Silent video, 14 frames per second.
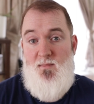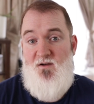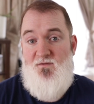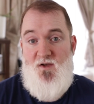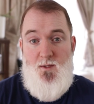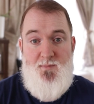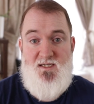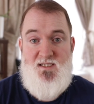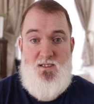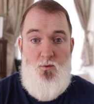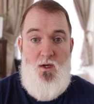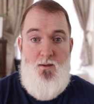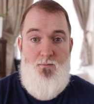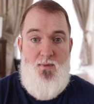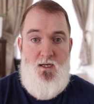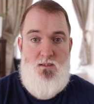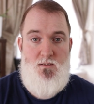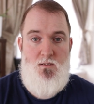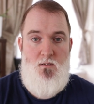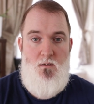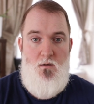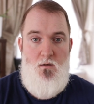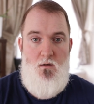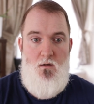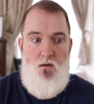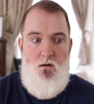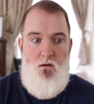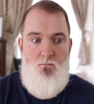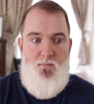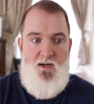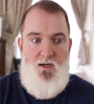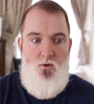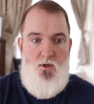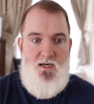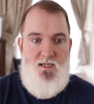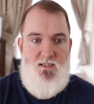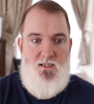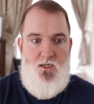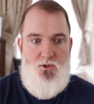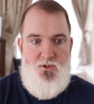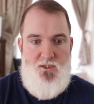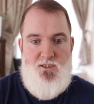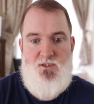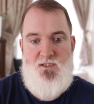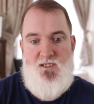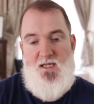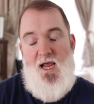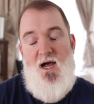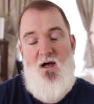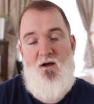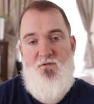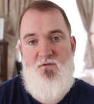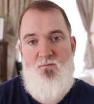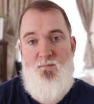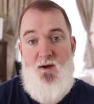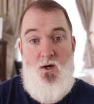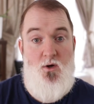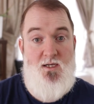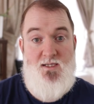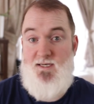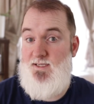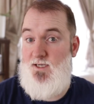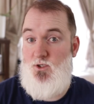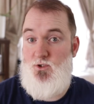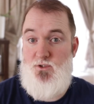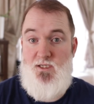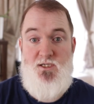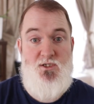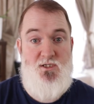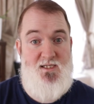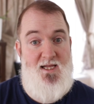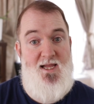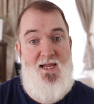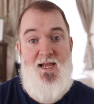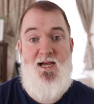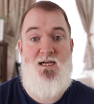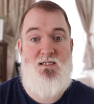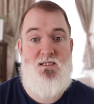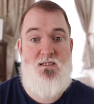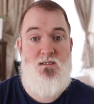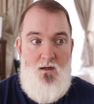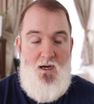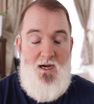my father passed away, but by looking at the conditions that I have, by looking at the conditions that he has,